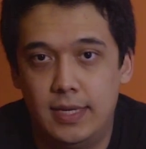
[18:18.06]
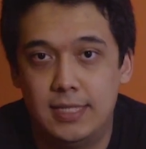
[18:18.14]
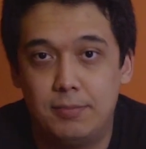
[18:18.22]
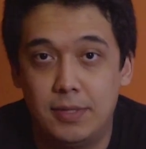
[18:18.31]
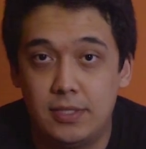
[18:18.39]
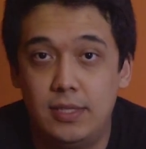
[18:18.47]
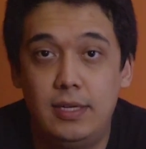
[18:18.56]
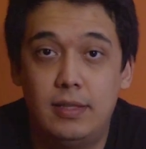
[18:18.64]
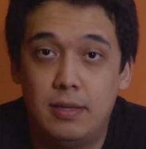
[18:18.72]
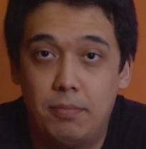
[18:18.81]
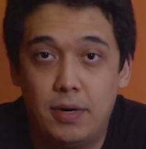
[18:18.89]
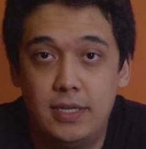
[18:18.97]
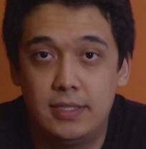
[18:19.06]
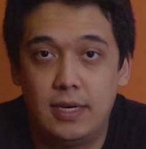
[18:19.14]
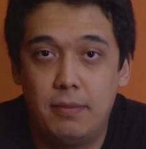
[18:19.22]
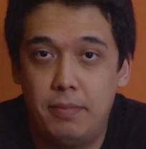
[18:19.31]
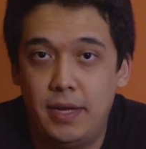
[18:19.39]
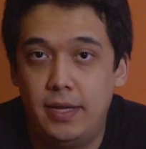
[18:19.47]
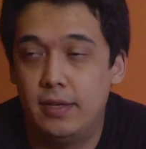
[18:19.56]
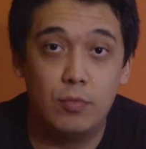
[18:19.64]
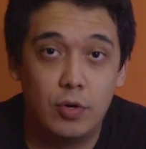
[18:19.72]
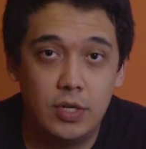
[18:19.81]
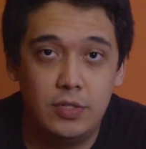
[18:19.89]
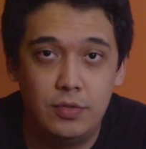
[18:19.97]
especially at the price that I paid.
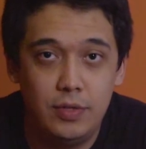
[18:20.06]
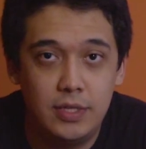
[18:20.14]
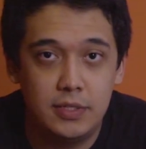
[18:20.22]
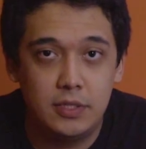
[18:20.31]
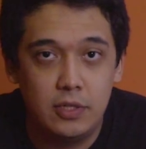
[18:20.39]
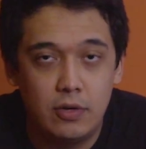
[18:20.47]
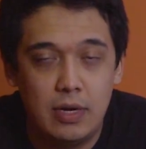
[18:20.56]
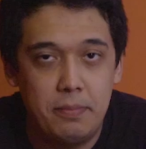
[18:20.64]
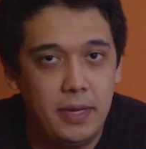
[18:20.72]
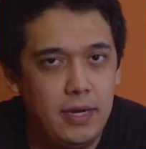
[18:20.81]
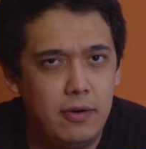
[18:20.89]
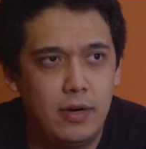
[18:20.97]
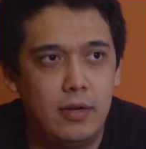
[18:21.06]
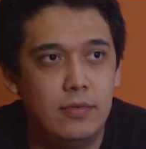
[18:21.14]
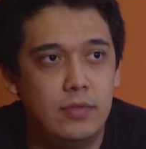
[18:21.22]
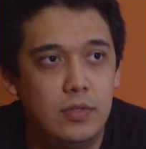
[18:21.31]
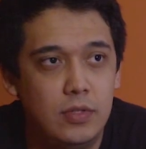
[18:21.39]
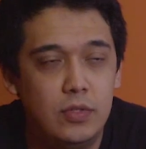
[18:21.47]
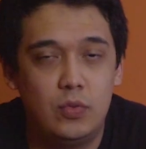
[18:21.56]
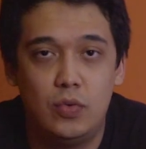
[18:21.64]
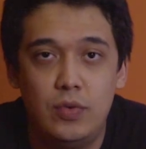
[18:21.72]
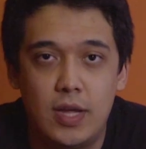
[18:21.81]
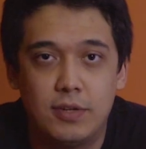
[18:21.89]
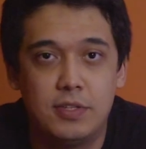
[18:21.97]
More than two years ago, I paid around
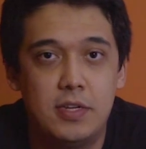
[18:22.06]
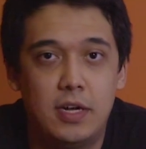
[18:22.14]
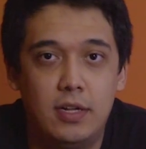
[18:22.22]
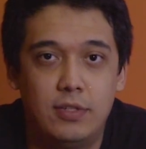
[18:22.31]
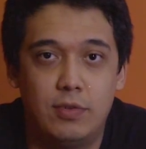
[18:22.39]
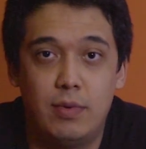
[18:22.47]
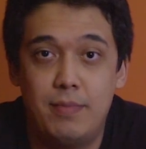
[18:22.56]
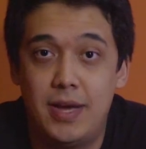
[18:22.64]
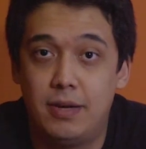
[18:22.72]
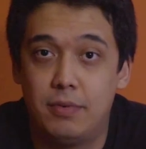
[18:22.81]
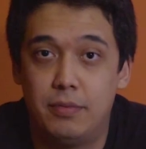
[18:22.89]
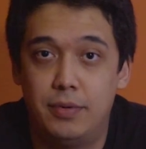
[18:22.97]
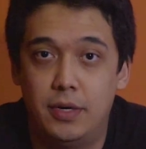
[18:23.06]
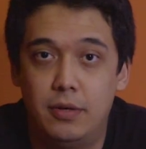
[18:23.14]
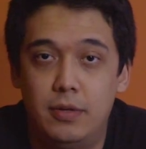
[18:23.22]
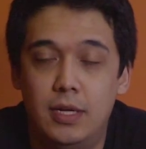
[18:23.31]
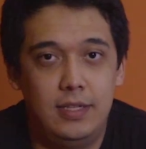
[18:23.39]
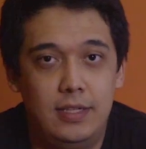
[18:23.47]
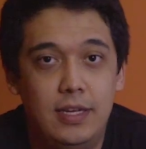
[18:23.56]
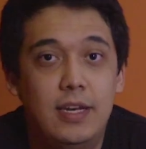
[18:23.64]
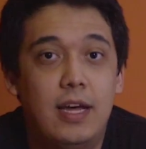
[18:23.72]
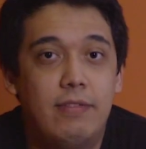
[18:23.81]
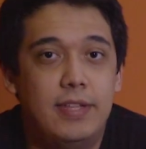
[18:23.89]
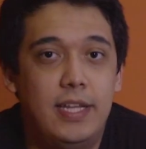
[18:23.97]
two thousand dollars for my MacBook Pro. It didn't
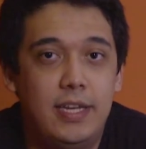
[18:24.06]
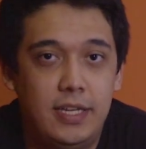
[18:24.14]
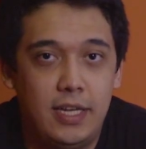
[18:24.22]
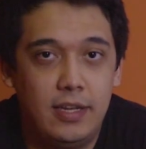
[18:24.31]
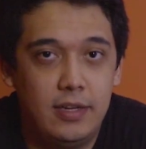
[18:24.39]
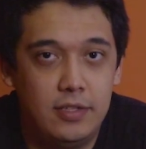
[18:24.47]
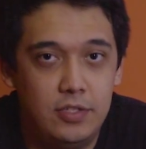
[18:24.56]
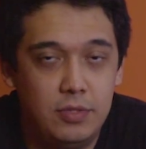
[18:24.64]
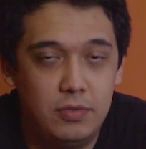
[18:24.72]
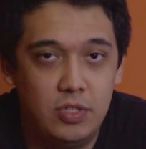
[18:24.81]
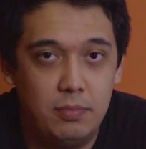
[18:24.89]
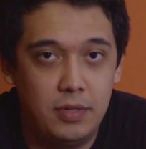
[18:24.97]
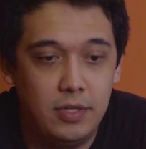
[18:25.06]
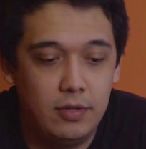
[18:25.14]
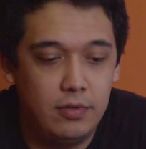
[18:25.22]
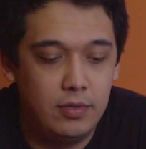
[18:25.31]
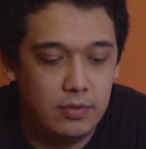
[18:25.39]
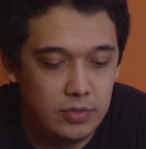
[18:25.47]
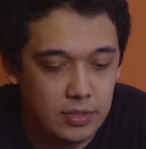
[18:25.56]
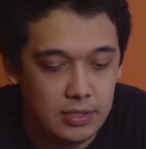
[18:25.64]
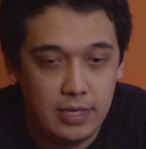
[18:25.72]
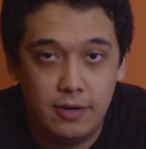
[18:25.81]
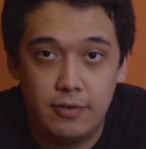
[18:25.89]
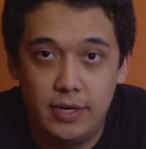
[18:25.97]
have a dedicated G P U, it was just
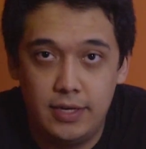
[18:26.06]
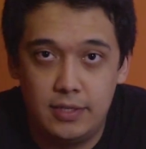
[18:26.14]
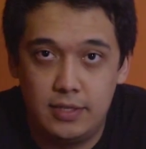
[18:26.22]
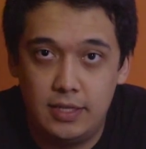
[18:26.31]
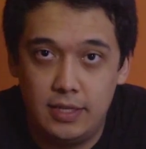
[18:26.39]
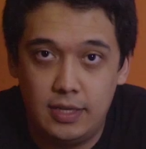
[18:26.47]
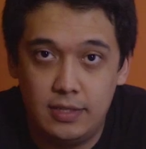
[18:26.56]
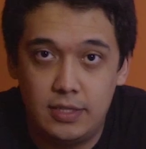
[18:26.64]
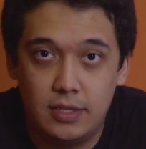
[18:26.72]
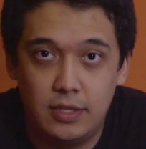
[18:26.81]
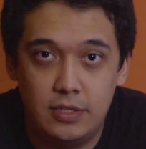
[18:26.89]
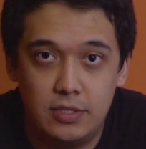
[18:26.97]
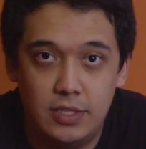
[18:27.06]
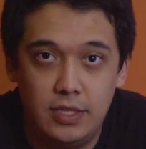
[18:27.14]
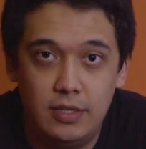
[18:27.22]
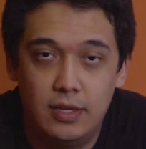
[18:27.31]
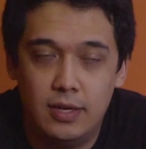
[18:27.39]
integrated Intel H D,